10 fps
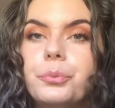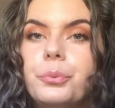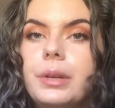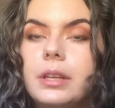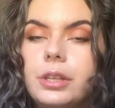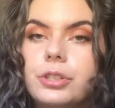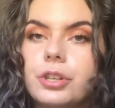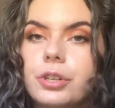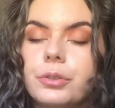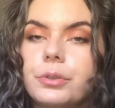weekly
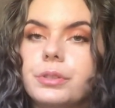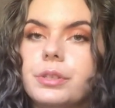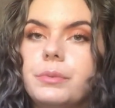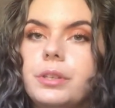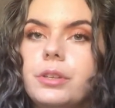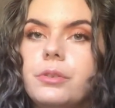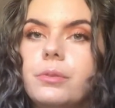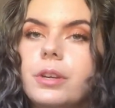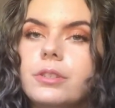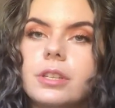journals that we
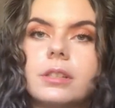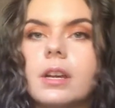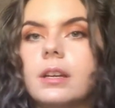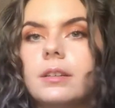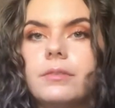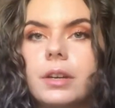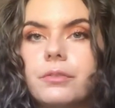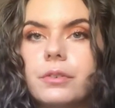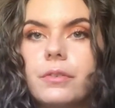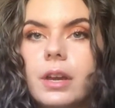do. They're just kind of
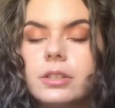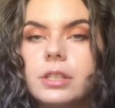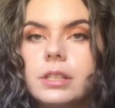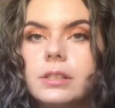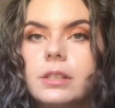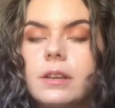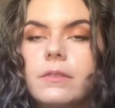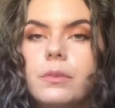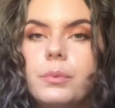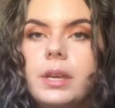like reflections
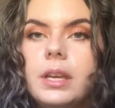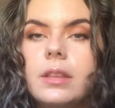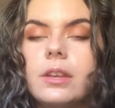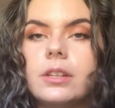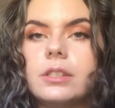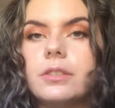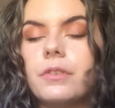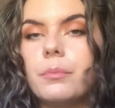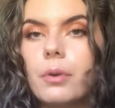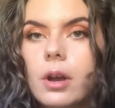of the week. There's
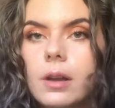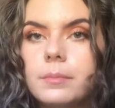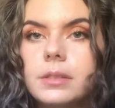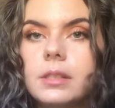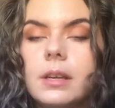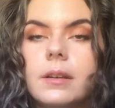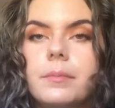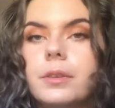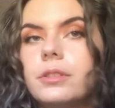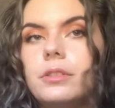different prompts.
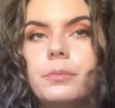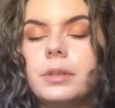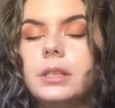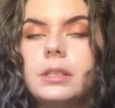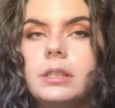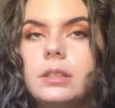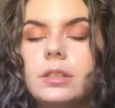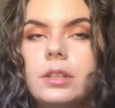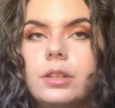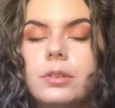They're super easy
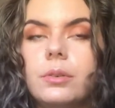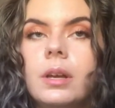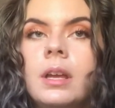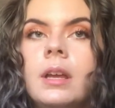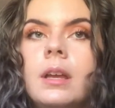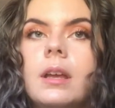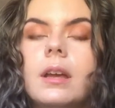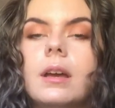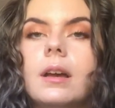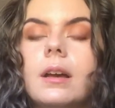to do.
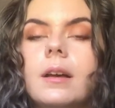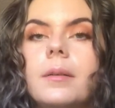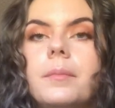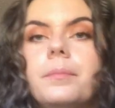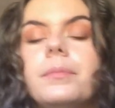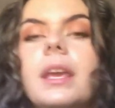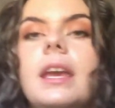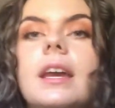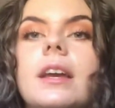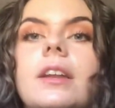
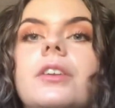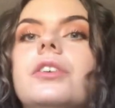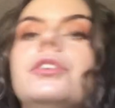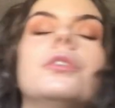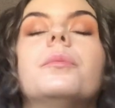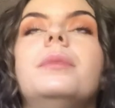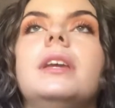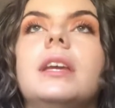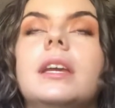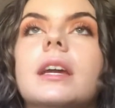And you'll
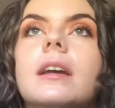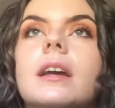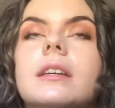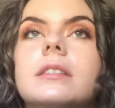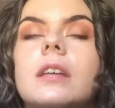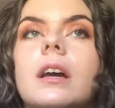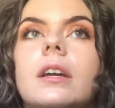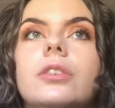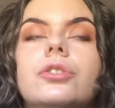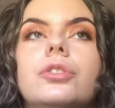be
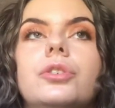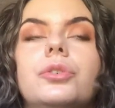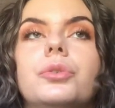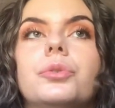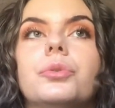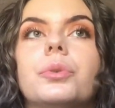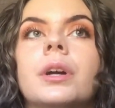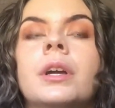assigned to